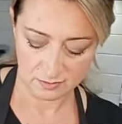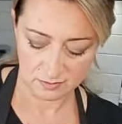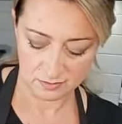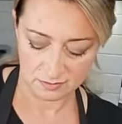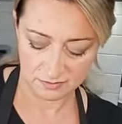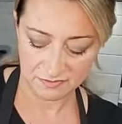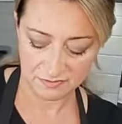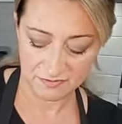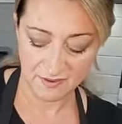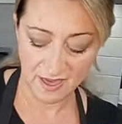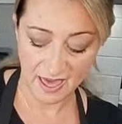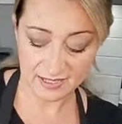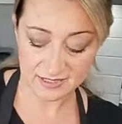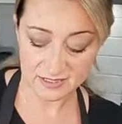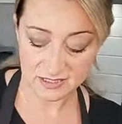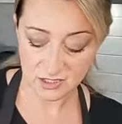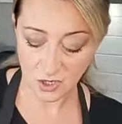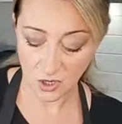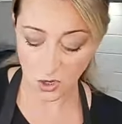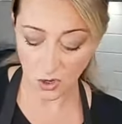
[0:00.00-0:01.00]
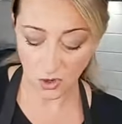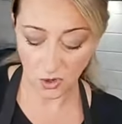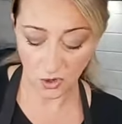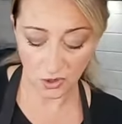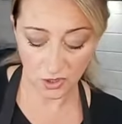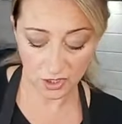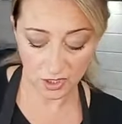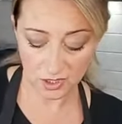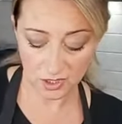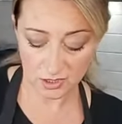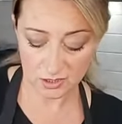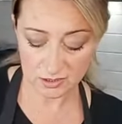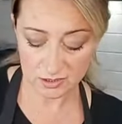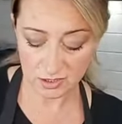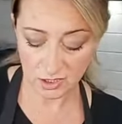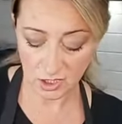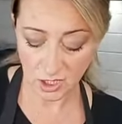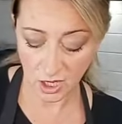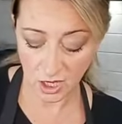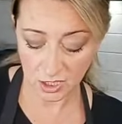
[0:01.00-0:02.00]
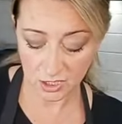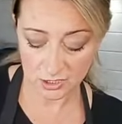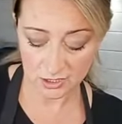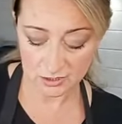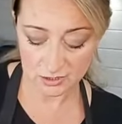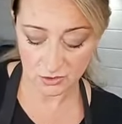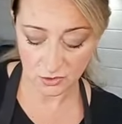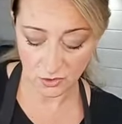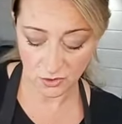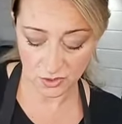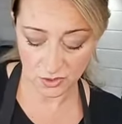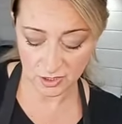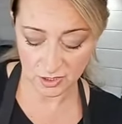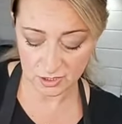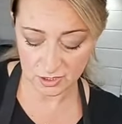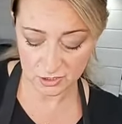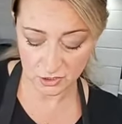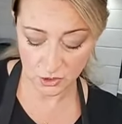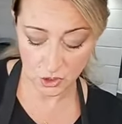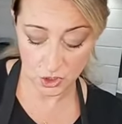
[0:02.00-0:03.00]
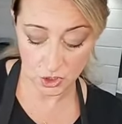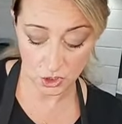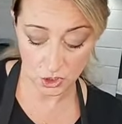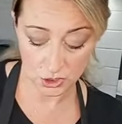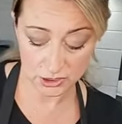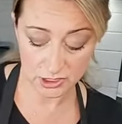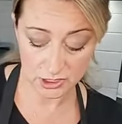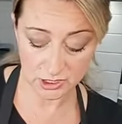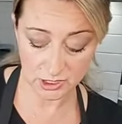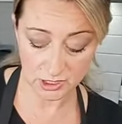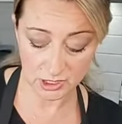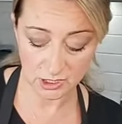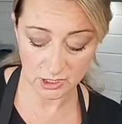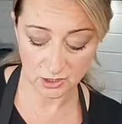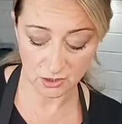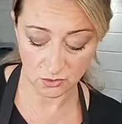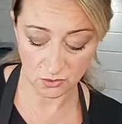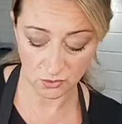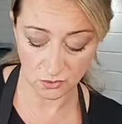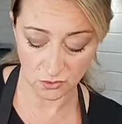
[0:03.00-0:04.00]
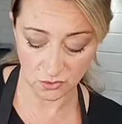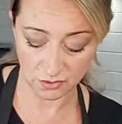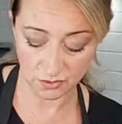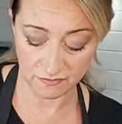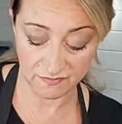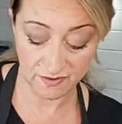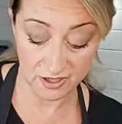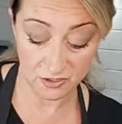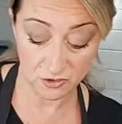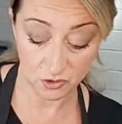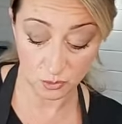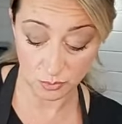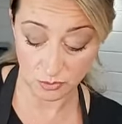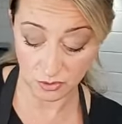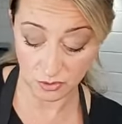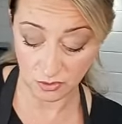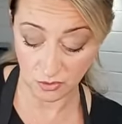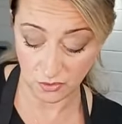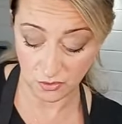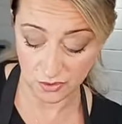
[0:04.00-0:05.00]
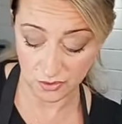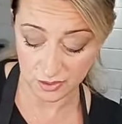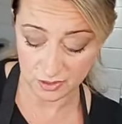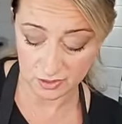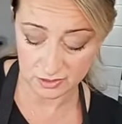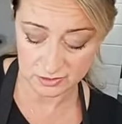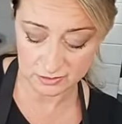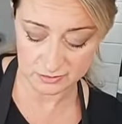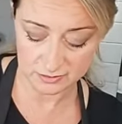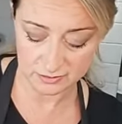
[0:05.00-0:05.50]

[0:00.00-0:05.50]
fat, oil, coconut oil, shortening, or vegetable oil.